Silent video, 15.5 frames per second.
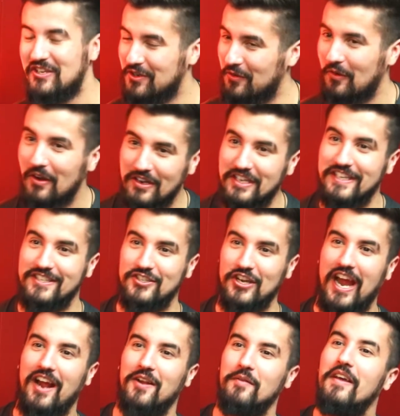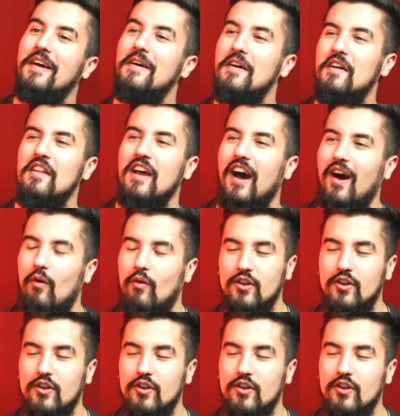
you were a child uh,